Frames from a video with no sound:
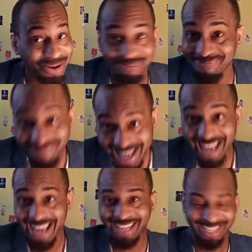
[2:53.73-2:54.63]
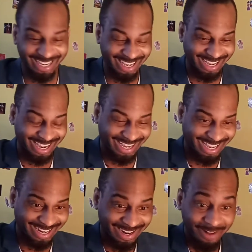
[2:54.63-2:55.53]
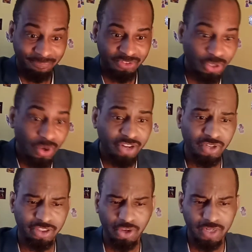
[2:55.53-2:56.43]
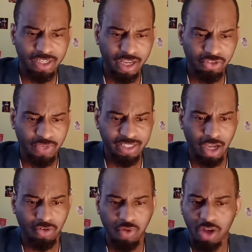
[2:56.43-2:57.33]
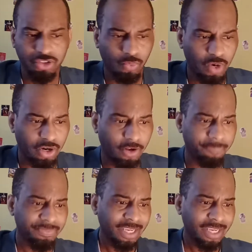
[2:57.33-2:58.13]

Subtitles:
man. 230 countries across the world.